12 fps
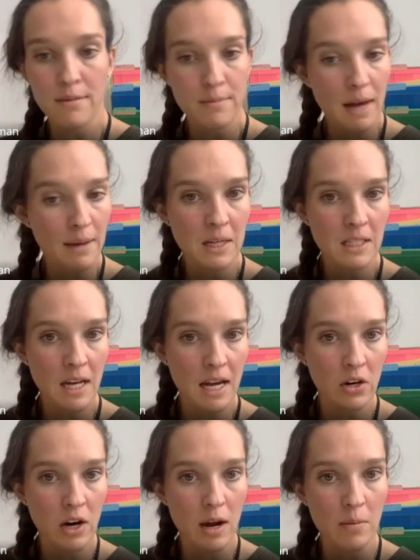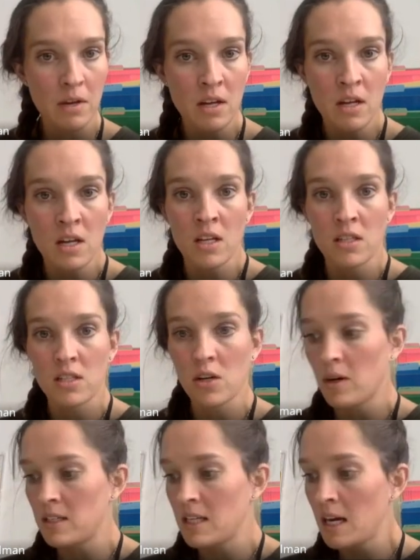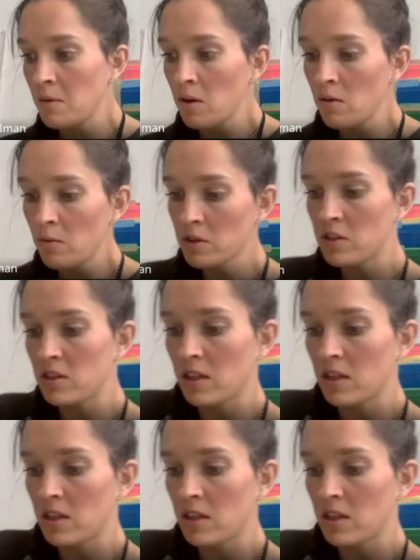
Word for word: mapping diagram. So a table, we're just